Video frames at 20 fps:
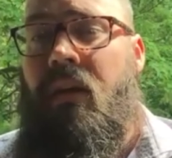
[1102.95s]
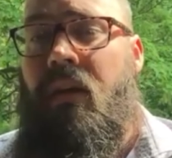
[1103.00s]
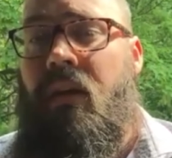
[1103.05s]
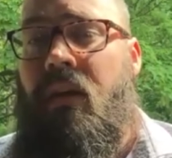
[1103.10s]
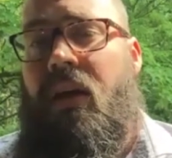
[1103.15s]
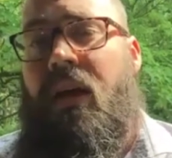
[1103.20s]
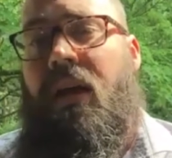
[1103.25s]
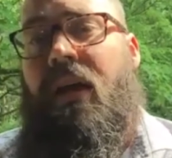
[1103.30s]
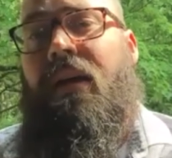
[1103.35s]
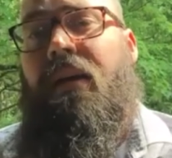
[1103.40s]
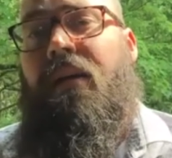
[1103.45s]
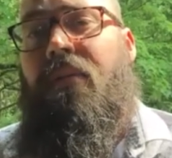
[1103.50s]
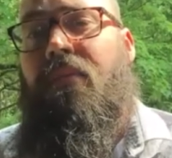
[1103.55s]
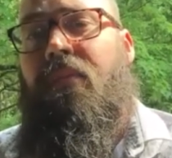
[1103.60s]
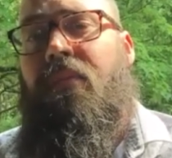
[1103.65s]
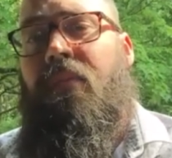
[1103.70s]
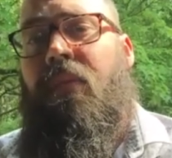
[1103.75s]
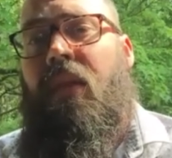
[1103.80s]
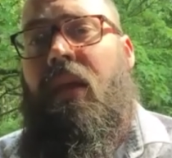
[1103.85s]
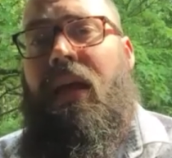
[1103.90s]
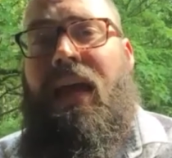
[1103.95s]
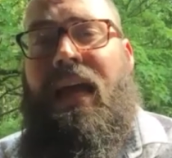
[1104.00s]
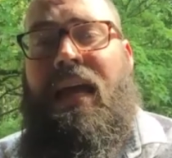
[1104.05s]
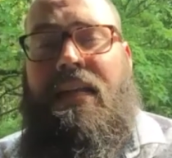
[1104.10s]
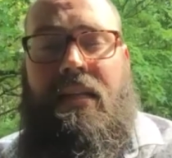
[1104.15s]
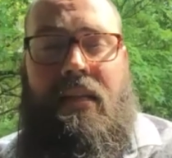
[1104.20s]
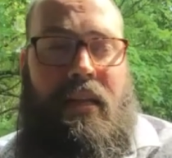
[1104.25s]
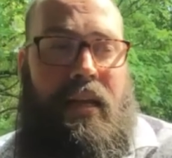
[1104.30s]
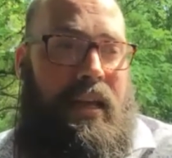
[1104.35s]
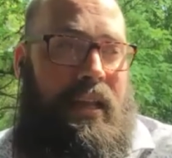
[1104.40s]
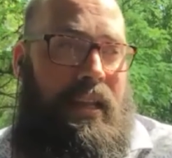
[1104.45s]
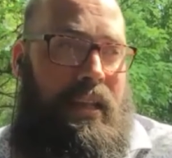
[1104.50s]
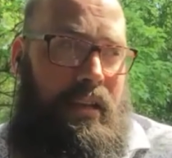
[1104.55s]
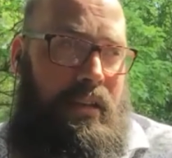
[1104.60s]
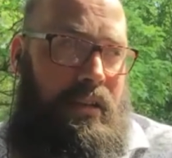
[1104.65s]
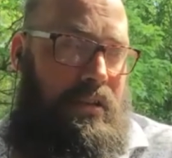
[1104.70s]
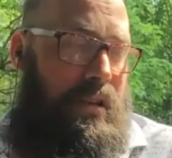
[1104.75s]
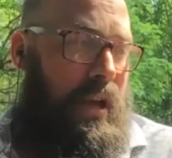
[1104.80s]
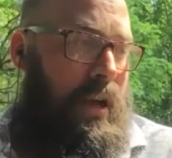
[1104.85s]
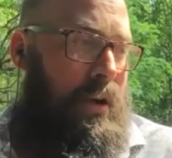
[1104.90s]
and
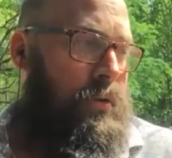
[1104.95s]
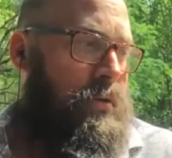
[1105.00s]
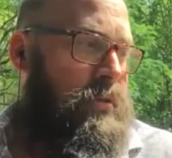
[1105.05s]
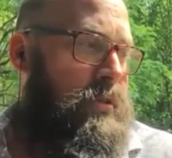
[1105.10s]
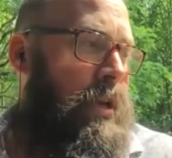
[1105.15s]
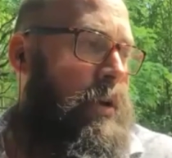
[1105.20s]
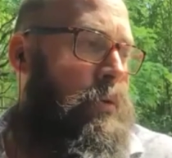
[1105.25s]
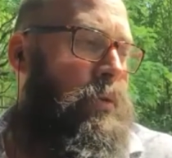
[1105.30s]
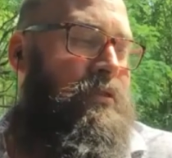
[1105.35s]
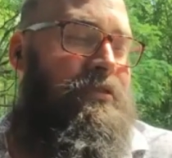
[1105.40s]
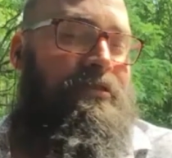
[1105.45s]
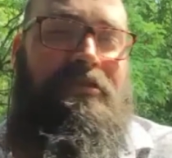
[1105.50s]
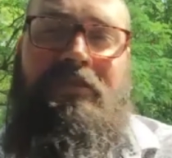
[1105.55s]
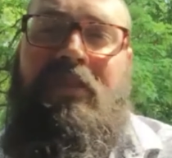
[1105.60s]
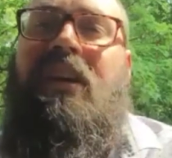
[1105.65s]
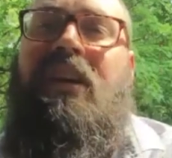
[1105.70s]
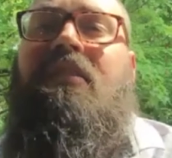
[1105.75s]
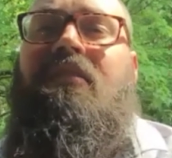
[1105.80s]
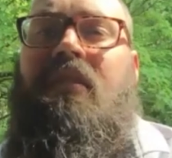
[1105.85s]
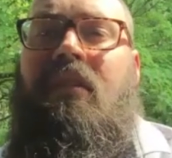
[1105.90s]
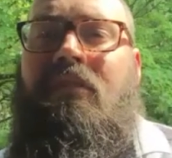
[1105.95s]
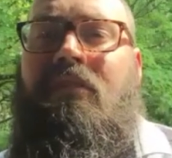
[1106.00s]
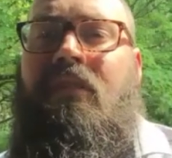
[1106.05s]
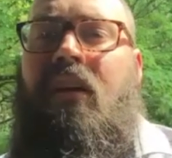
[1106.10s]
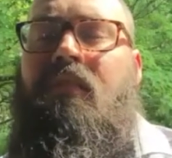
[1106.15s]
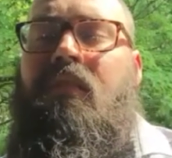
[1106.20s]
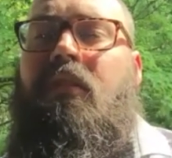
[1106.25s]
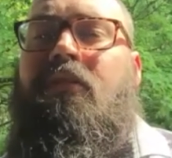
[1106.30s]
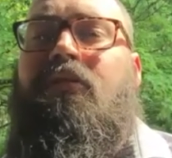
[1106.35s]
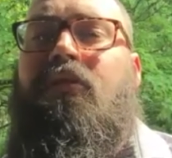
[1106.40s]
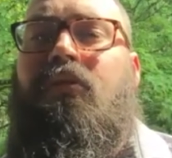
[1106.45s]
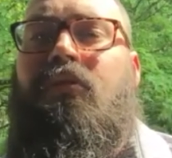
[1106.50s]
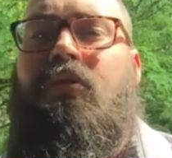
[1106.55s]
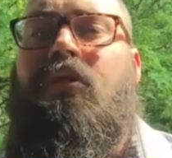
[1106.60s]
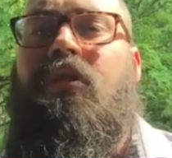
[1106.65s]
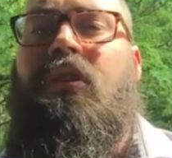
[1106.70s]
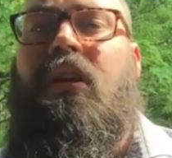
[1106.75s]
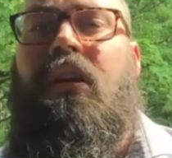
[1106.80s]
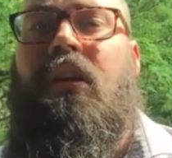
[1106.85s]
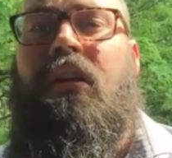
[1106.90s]
I would say we're very, very
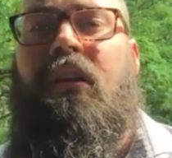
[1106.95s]
fortunate,